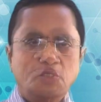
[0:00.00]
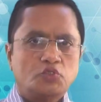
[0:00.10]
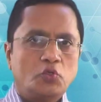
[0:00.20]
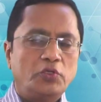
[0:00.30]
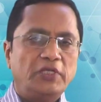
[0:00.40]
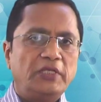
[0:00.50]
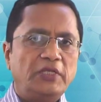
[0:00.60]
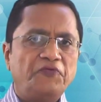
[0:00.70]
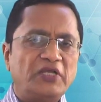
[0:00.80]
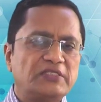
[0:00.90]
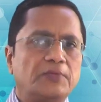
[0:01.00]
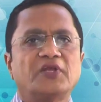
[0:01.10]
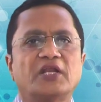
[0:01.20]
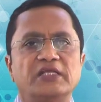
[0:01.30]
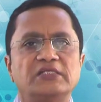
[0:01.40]
So if I
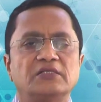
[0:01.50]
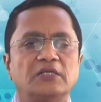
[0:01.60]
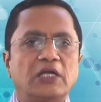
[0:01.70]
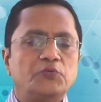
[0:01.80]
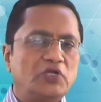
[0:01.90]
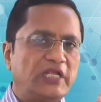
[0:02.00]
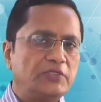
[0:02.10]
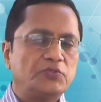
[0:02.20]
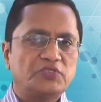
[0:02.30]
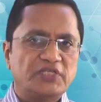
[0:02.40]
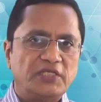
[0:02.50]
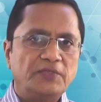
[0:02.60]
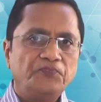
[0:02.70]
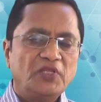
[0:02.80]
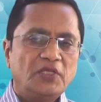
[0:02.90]
summarize, I would like to say